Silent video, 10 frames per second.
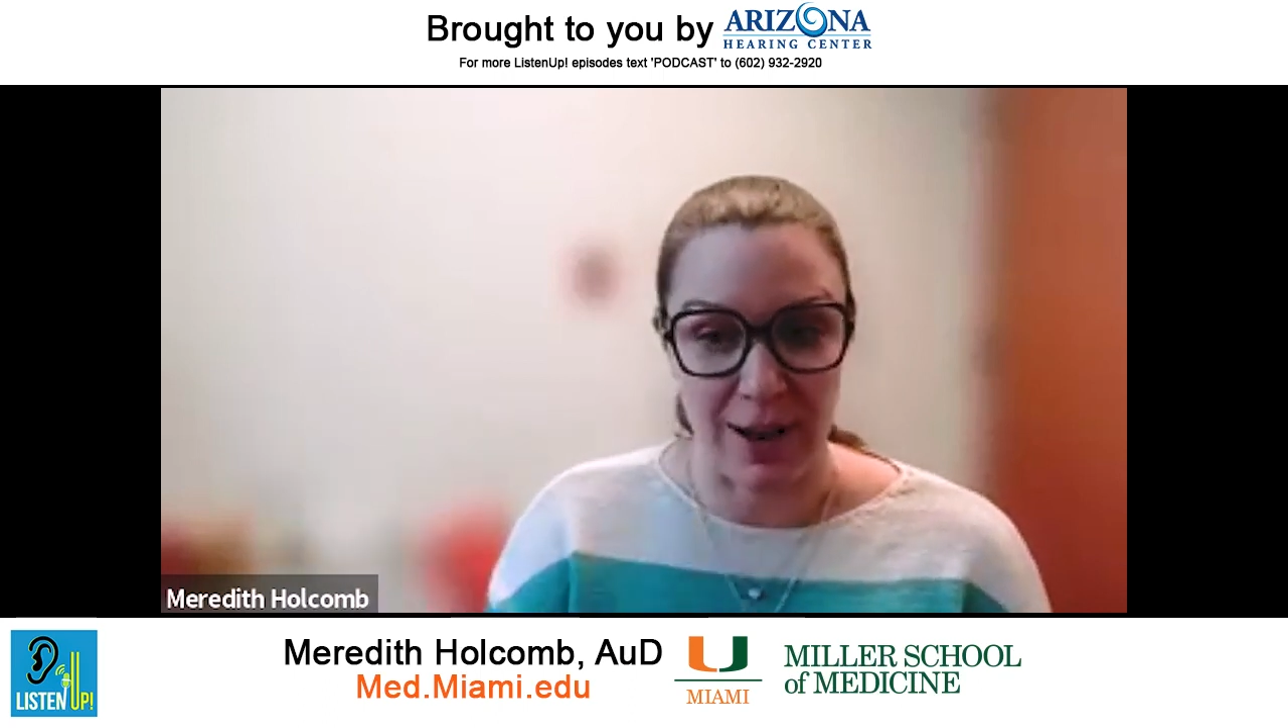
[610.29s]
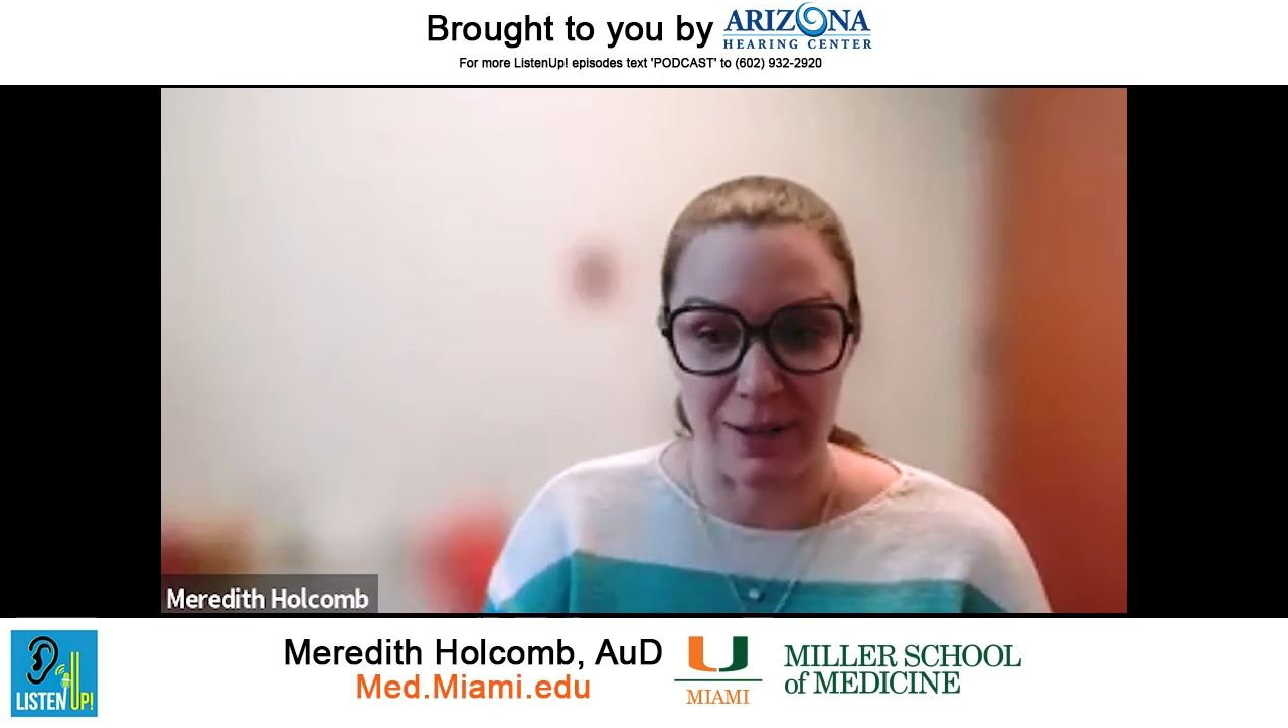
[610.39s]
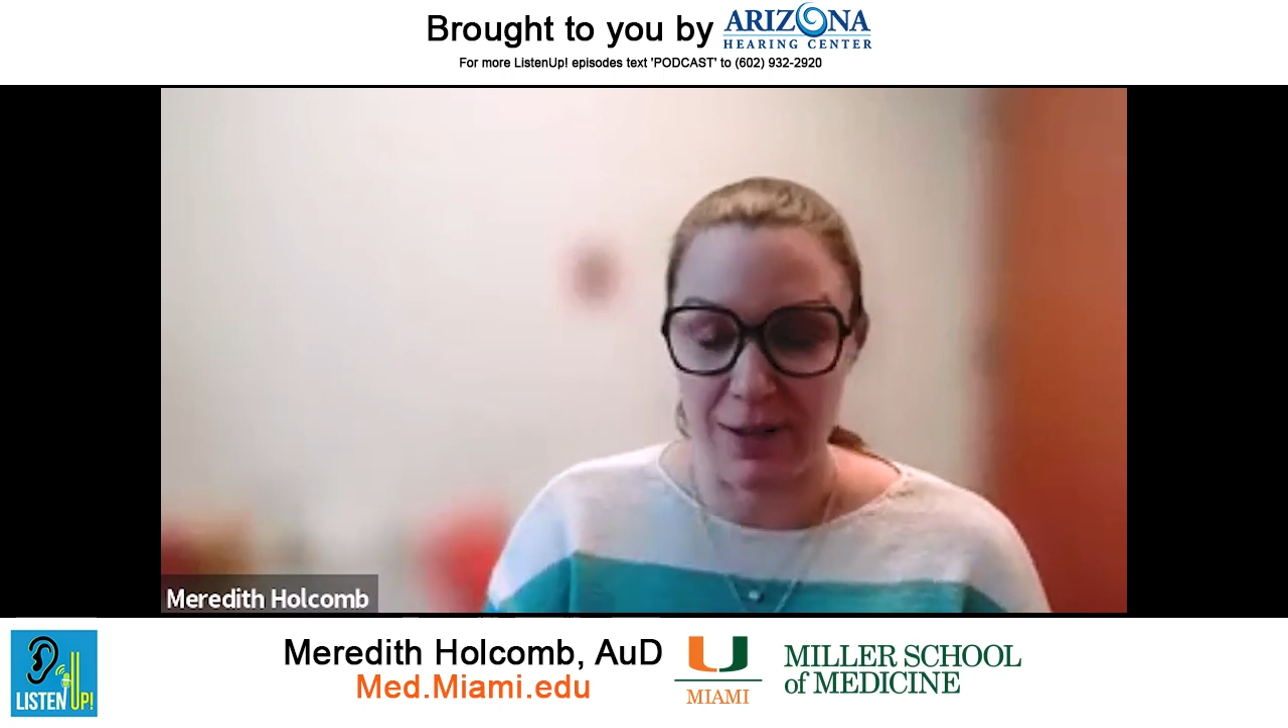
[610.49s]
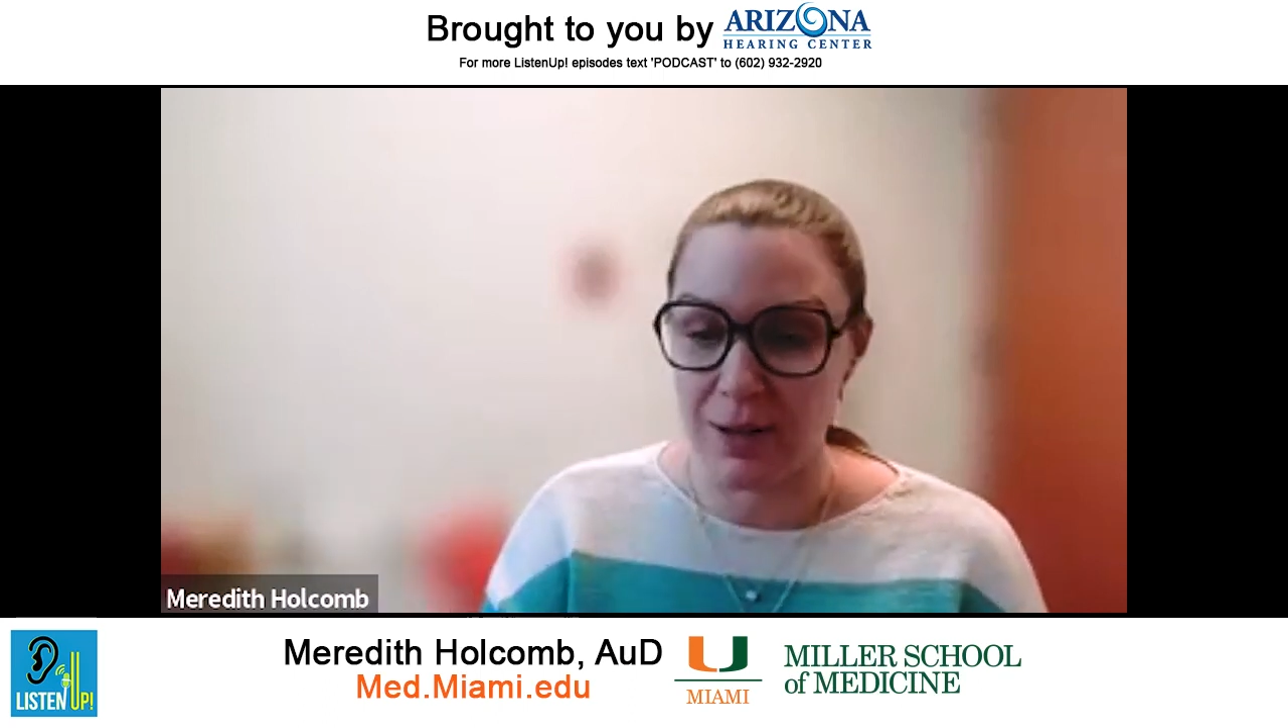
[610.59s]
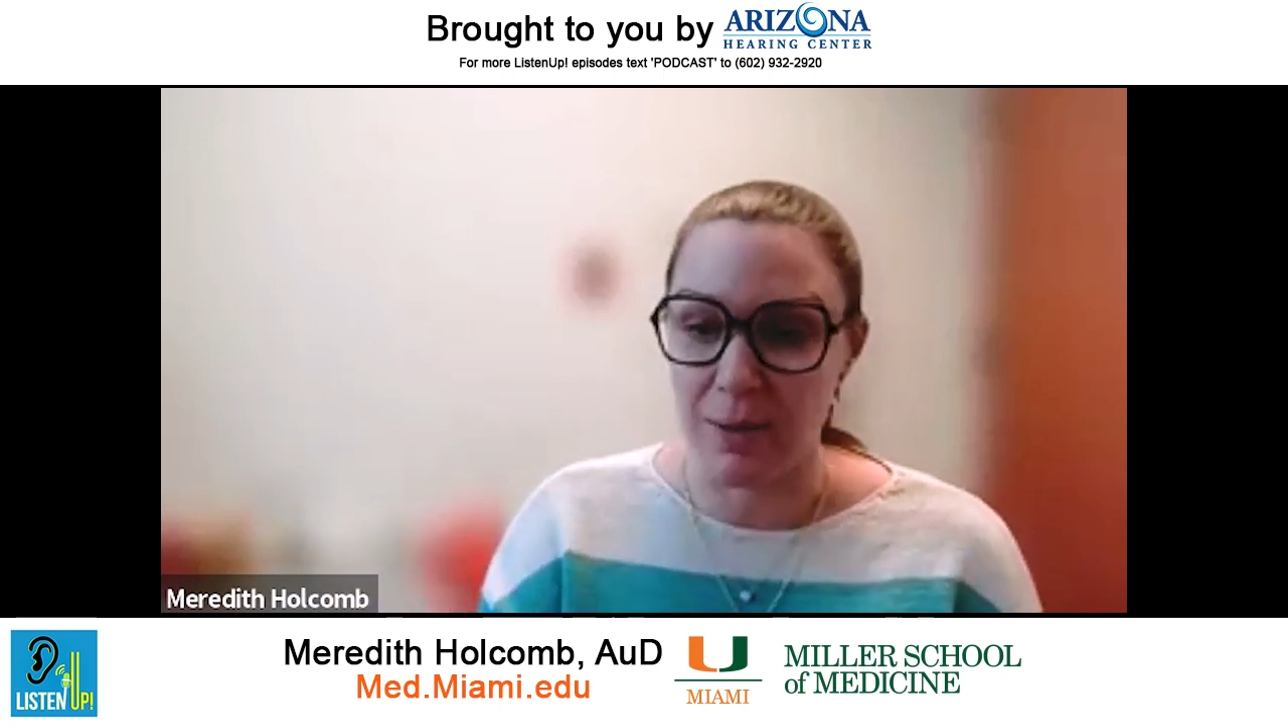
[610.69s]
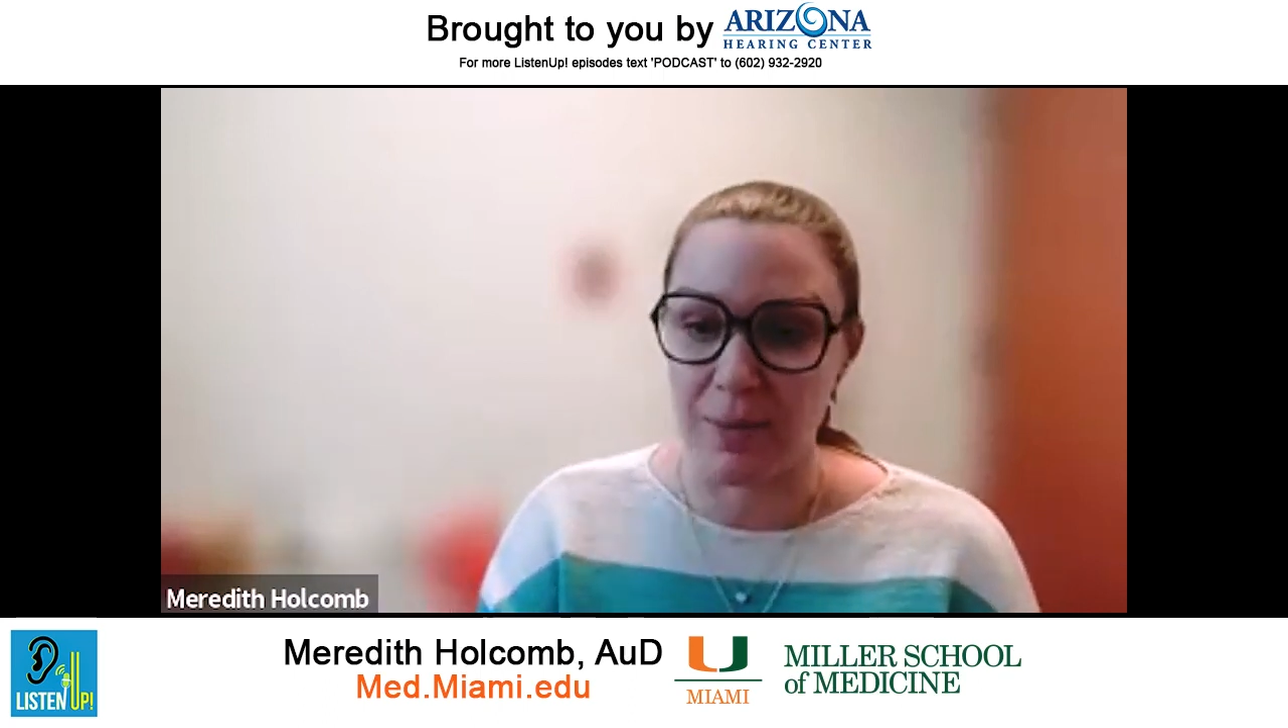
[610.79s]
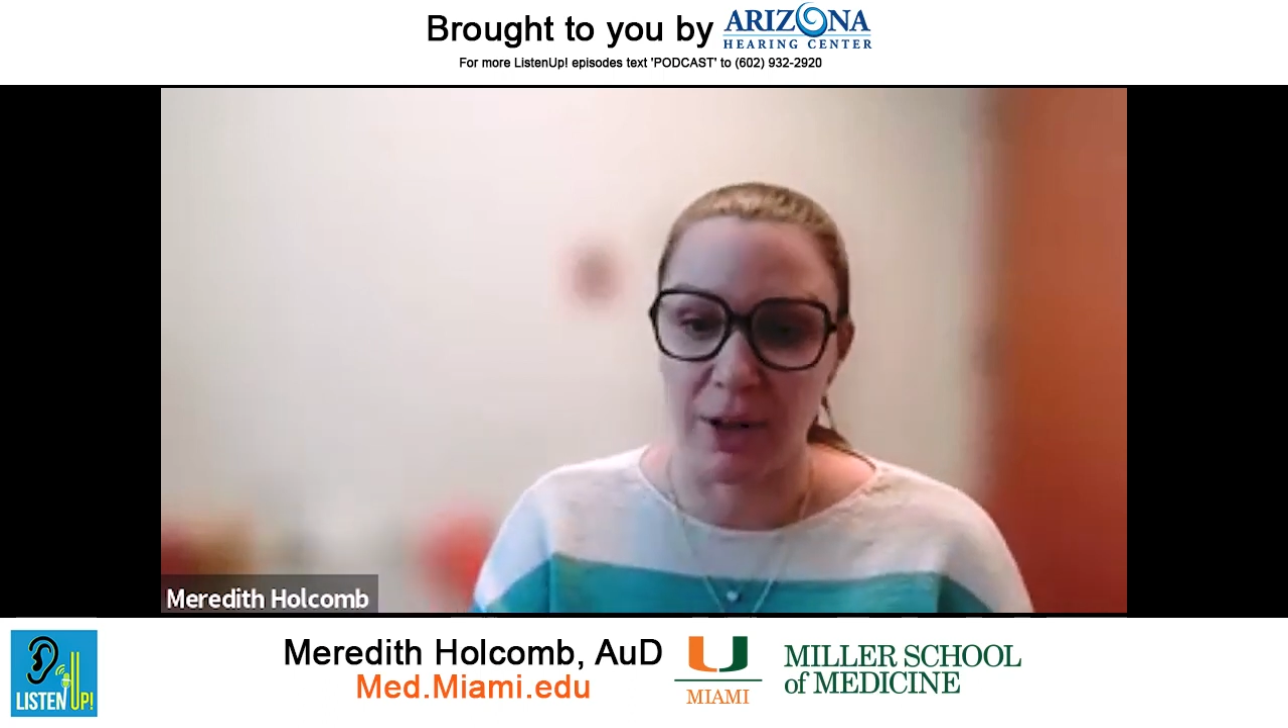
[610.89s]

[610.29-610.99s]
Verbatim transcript: out to them.